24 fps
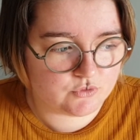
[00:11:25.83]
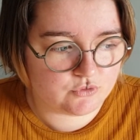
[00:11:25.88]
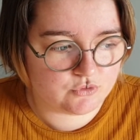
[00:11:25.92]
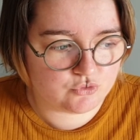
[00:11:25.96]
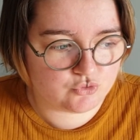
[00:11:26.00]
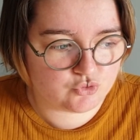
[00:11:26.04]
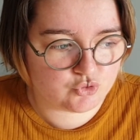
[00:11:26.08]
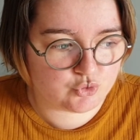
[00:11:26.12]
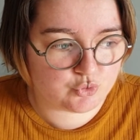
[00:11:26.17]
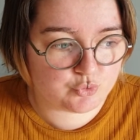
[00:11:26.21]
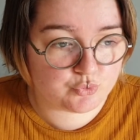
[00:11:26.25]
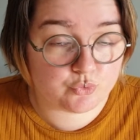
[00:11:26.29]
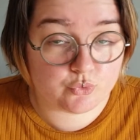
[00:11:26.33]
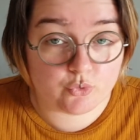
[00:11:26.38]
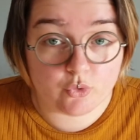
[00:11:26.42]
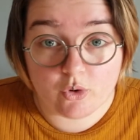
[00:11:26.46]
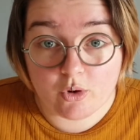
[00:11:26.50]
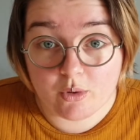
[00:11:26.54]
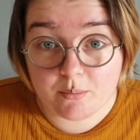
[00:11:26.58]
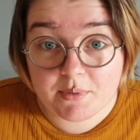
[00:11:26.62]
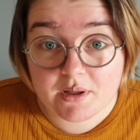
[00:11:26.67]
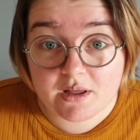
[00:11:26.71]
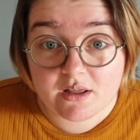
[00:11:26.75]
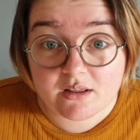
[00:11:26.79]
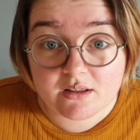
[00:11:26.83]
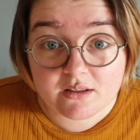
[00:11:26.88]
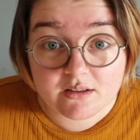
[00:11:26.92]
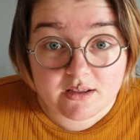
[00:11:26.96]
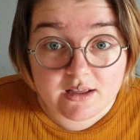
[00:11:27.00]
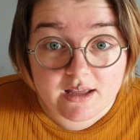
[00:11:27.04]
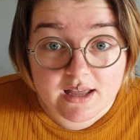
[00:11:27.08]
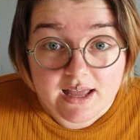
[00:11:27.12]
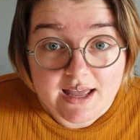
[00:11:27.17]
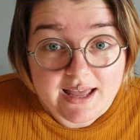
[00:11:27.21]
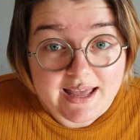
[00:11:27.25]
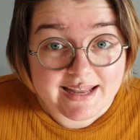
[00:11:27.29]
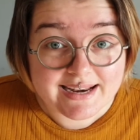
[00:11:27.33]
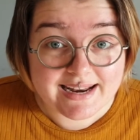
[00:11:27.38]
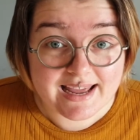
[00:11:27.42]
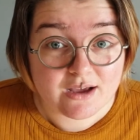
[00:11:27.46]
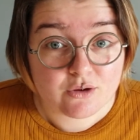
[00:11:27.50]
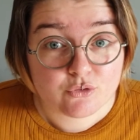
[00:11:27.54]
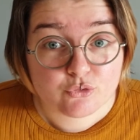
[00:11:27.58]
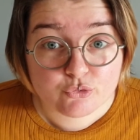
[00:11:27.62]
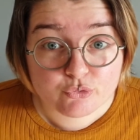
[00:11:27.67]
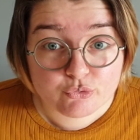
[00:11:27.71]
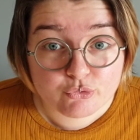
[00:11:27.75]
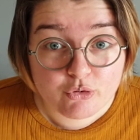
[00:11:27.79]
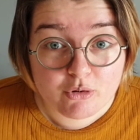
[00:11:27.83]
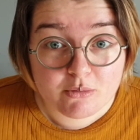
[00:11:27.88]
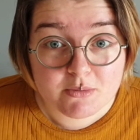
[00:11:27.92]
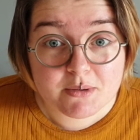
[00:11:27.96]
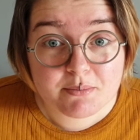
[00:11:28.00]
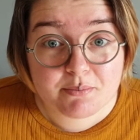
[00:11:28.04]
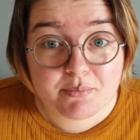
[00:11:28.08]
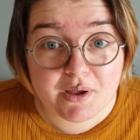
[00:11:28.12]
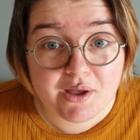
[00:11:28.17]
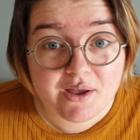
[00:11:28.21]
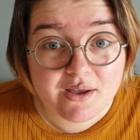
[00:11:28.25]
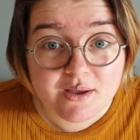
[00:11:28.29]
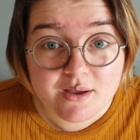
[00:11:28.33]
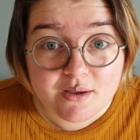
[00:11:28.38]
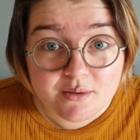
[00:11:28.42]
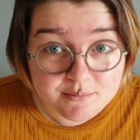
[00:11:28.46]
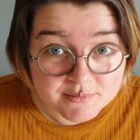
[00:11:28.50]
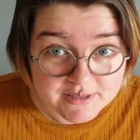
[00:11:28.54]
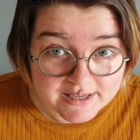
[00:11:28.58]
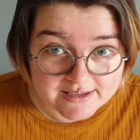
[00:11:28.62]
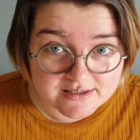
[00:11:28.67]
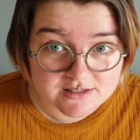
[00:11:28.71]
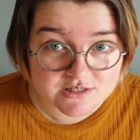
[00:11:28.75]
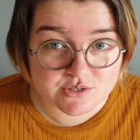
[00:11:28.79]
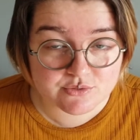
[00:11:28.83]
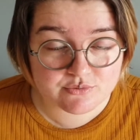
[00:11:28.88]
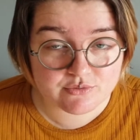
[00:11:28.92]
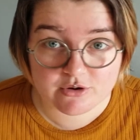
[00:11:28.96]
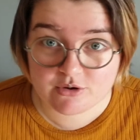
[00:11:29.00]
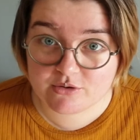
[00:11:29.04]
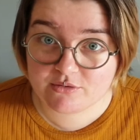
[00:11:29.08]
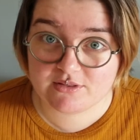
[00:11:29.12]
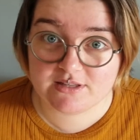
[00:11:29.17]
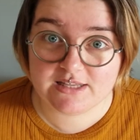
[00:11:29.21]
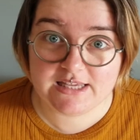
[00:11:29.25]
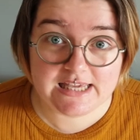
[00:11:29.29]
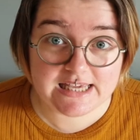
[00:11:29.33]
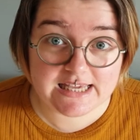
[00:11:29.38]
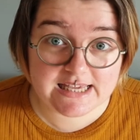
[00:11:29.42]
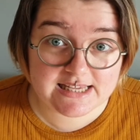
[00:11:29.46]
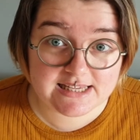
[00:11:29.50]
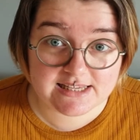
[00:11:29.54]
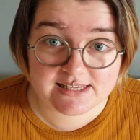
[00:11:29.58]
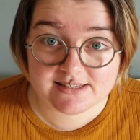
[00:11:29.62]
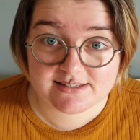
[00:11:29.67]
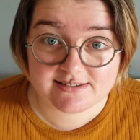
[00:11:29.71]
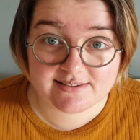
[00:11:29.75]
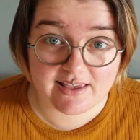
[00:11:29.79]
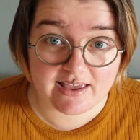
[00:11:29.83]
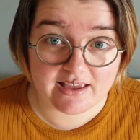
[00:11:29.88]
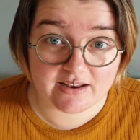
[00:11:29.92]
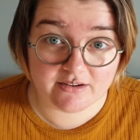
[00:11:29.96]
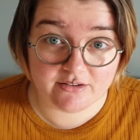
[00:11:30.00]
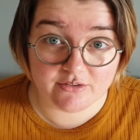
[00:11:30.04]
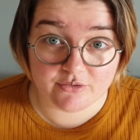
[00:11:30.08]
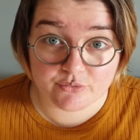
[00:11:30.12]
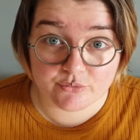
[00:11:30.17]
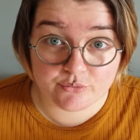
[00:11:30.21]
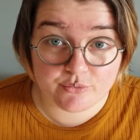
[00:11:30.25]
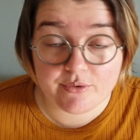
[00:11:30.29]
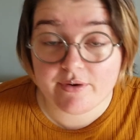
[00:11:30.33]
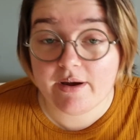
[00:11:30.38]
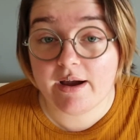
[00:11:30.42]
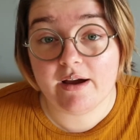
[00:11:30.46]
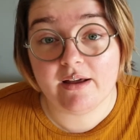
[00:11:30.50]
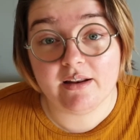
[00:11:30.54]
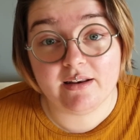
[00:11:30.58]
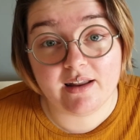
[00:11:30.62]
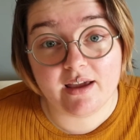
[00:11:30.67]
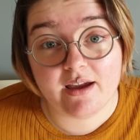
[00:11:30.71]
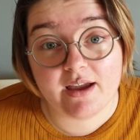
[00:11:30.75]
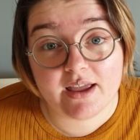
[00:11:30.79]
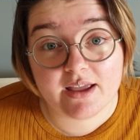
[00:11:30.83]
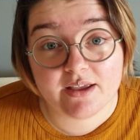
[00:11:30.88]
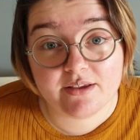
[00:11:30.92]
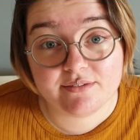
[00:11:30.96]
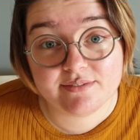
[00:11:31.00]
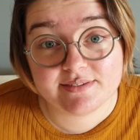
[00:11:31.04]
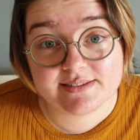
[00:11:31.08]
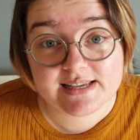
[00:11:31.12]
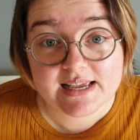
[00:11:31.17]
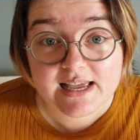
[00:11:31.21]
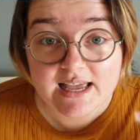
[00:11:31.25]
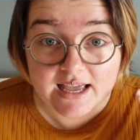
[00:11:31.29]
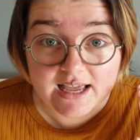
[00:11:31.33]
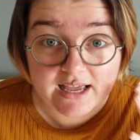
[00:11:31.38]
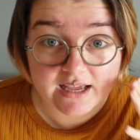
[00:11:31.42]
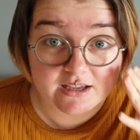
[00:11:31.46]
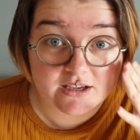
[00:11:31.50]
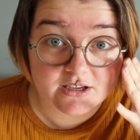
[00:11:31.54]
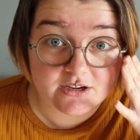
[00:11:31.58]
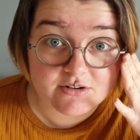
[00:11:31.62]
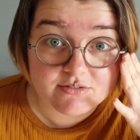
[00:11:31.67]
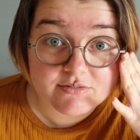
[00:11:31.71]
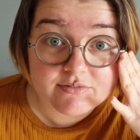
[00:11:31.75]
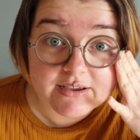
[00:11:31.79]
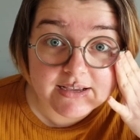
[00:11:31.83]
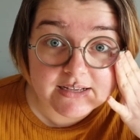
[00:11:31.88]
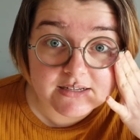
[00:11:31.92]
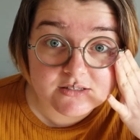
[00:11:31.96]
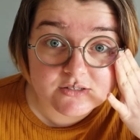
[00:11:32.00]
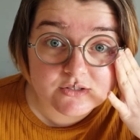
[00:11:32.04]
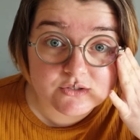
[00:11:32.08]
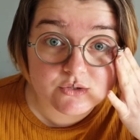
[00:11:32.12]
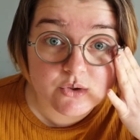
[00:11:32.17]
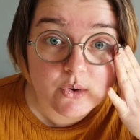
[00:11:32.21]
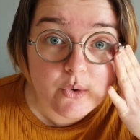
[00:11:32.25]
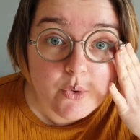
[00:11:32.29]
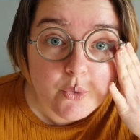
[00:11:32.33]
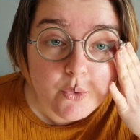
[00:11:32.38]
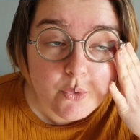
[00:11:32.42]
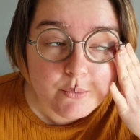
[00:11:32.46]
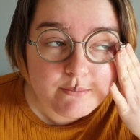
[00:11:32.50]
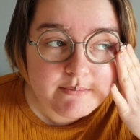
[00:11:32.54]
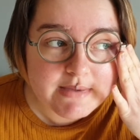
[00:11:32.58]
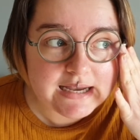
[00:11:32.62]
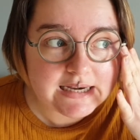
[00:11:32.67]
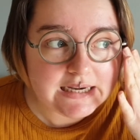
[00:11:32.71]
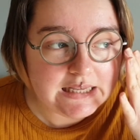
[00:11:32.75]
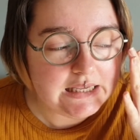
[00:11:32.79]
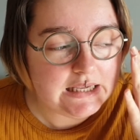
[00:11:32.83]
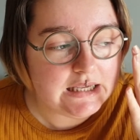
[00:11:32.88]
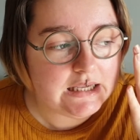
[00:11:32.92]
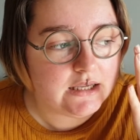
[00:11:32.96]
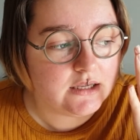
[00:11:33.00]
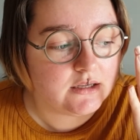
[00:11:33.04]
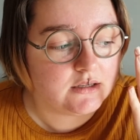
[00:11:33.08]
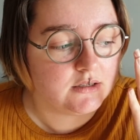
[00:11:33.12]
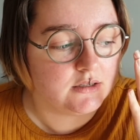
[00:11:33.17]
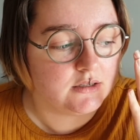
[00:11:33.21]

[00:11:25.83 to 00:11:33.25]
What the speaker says: trauma and how trauma permeates throughout the years and throughout our lives and can affect so many